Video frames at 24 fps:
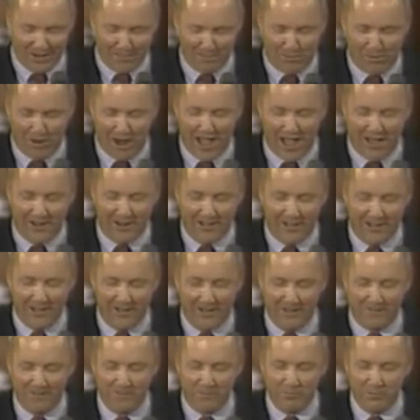proud
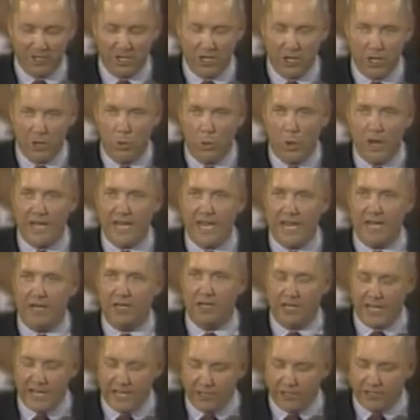of. We need
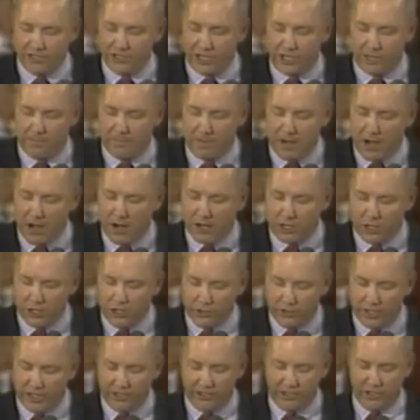leaders in America who
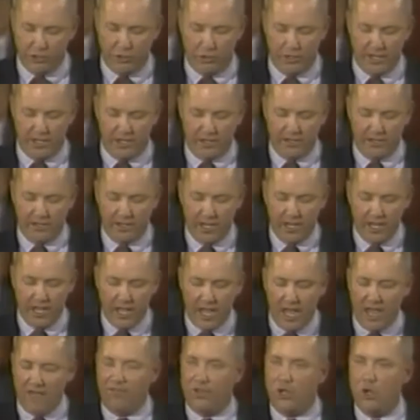can do it.
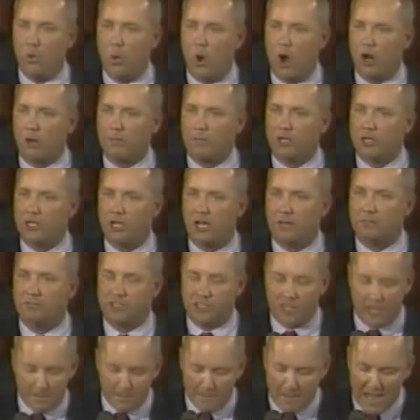If you want to become
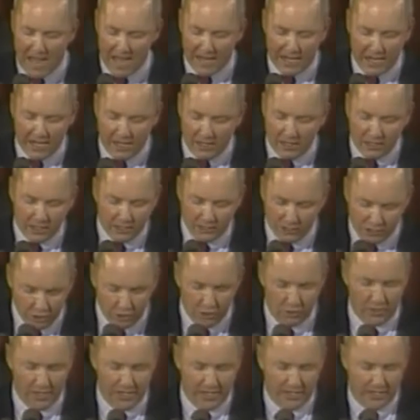somebody,
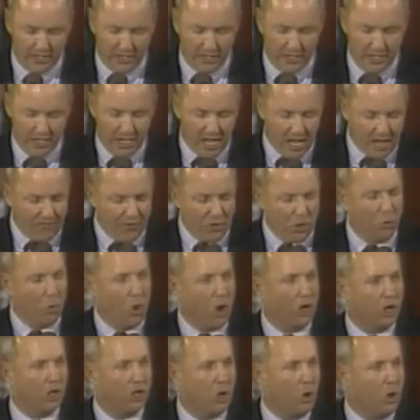do it. If you
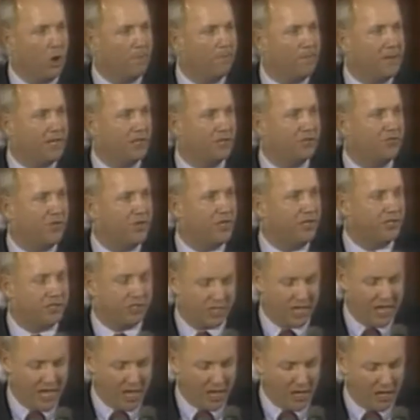want to go in business for
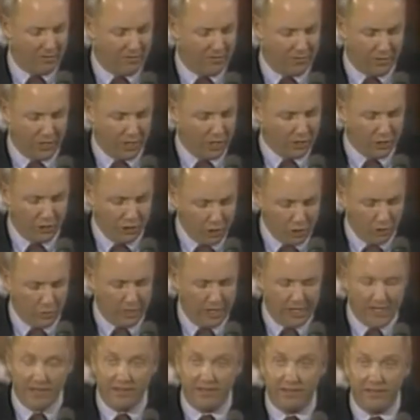yourself, do
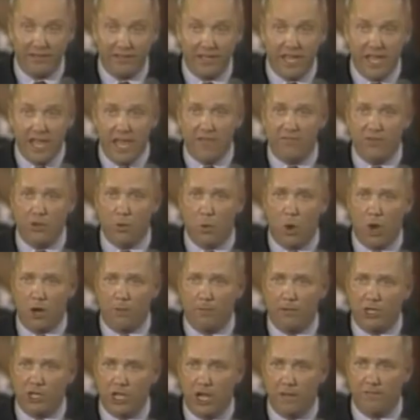it. If you want
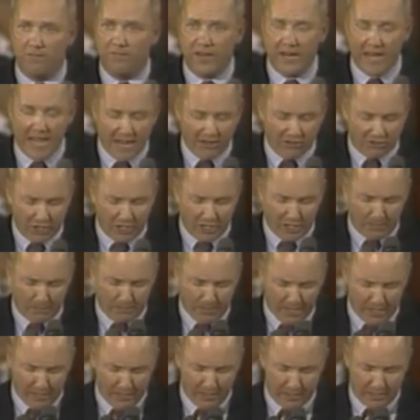to become financially
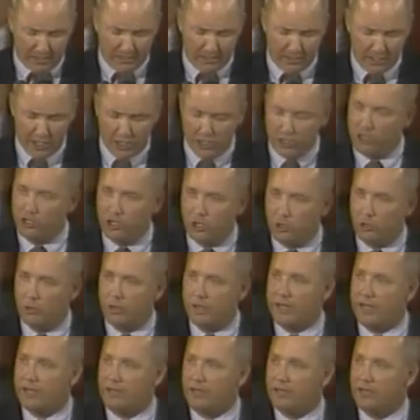independent, do
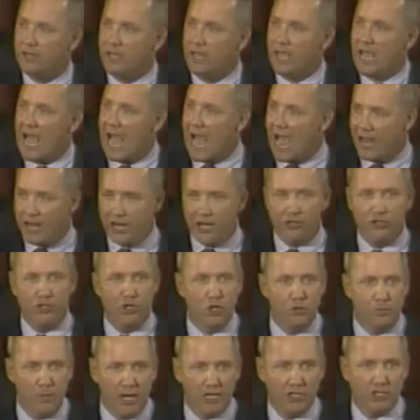it. I hear
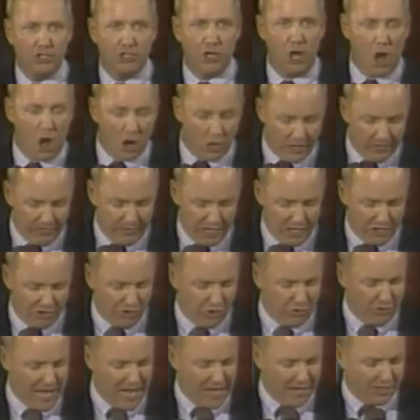too much talk in these
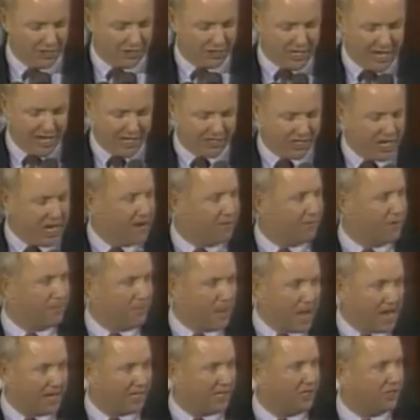United States.
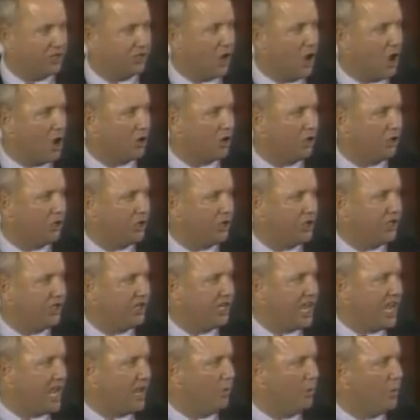Everybody can talk a good
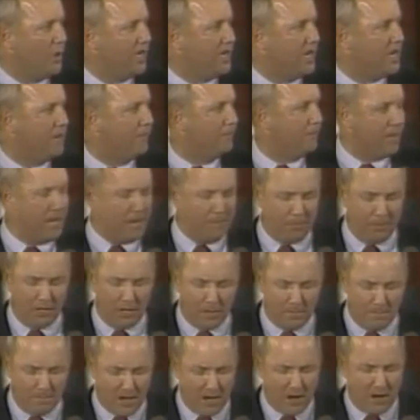game. We need people in
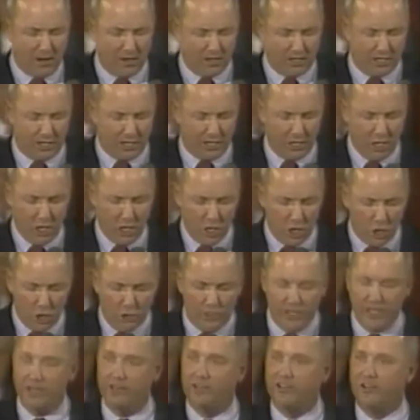America who
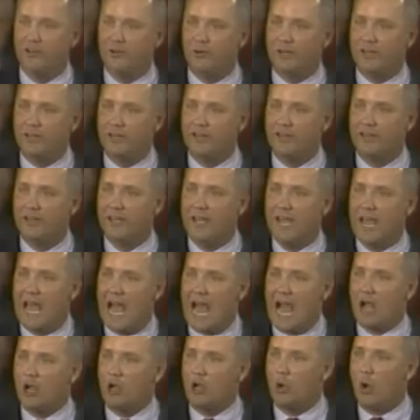can do it.
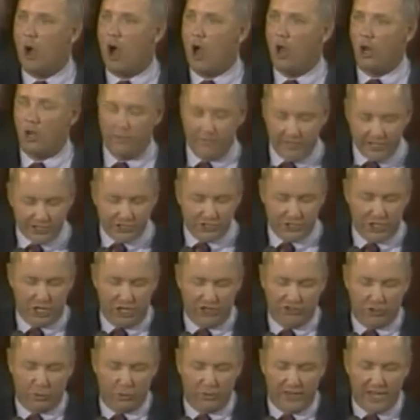I go all over this
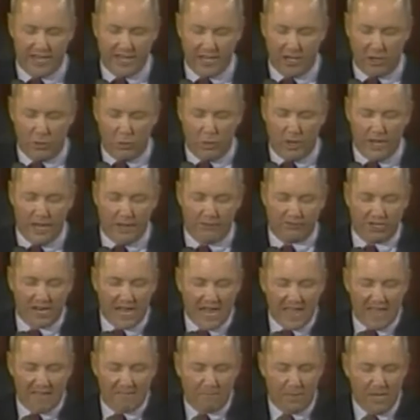country with A.L. Williams, and
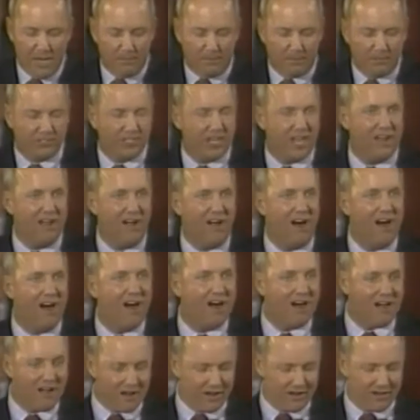I have people say,
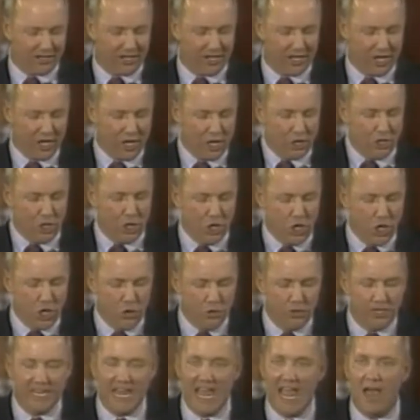Art, you
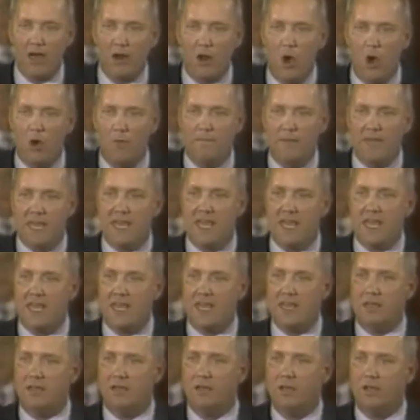can count on
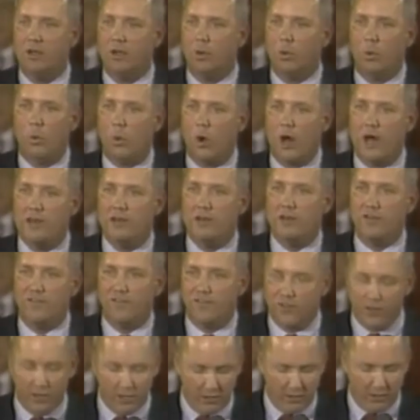me.
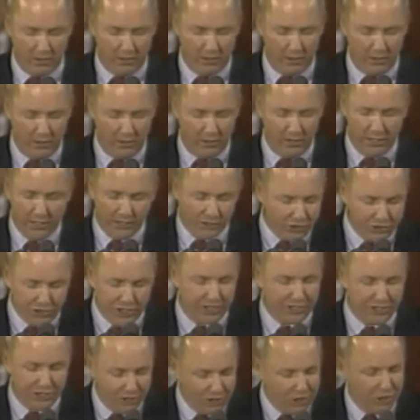Wonderful.
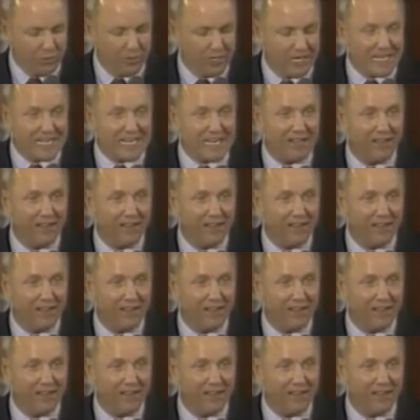Just do it.